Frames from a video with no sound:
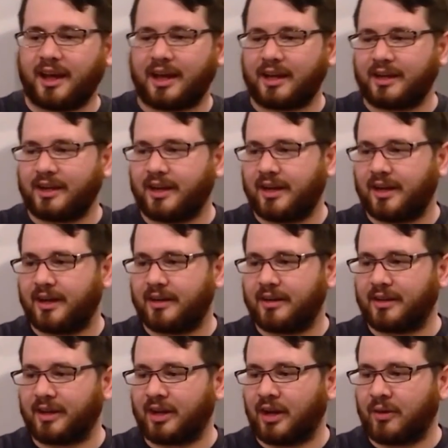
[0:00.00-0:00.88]
And
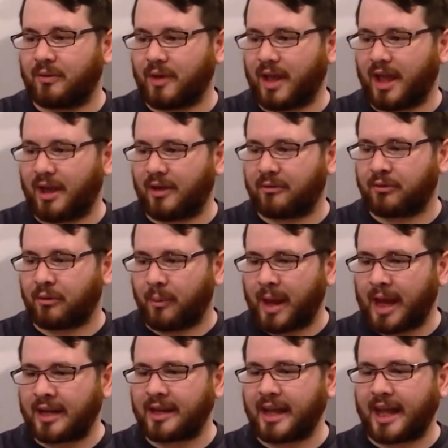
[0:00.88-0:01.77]
from
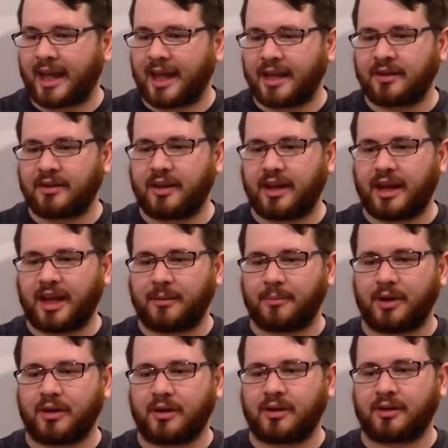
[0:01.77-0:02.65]
end to end,
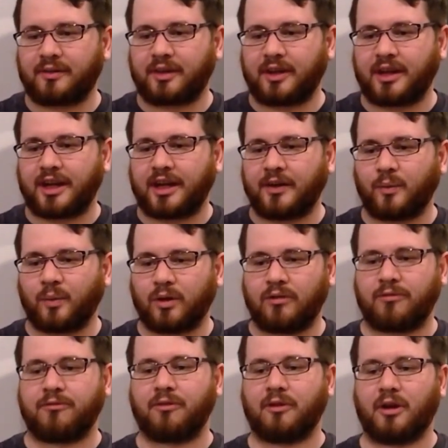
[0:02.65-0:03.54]
a beer can take
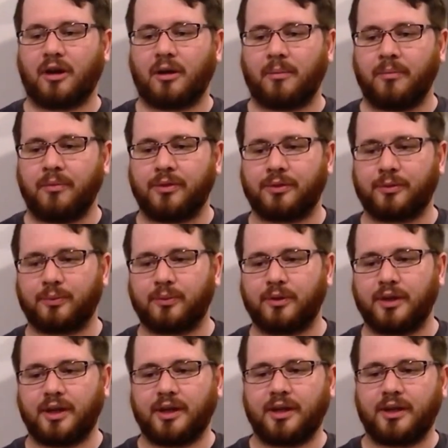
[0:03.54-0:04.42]
anywhere from
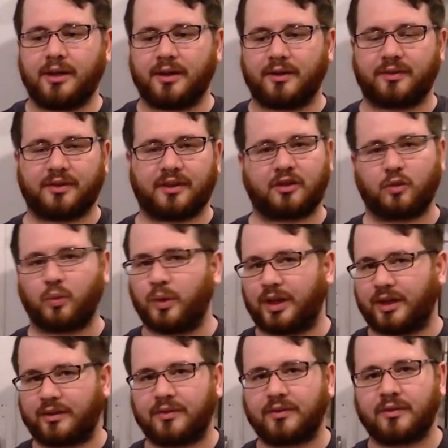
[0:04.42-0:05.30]
3 to 6
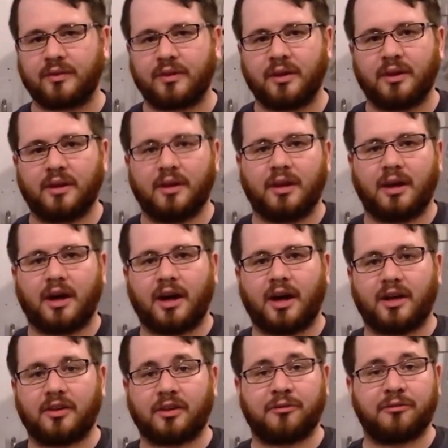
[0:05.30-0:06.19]
weeks
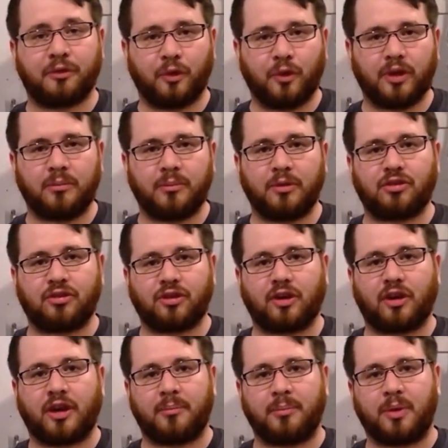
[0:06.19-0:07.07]
to fully
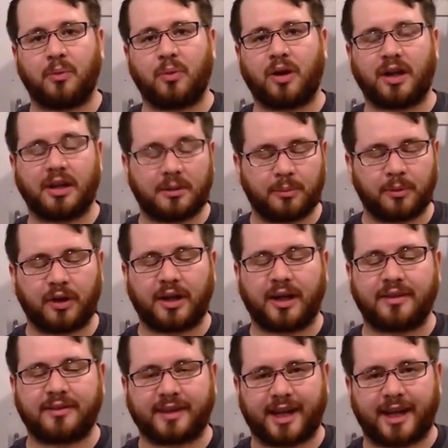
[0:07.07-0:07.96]
mature and be ready to put
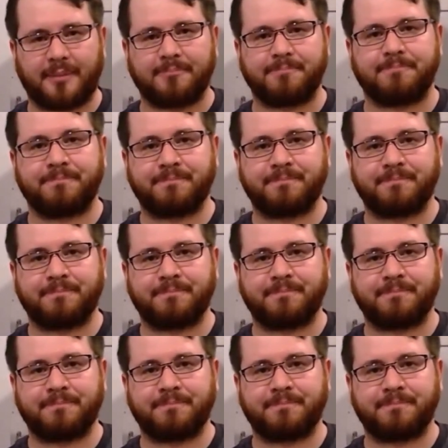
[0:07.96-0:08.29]
on tap.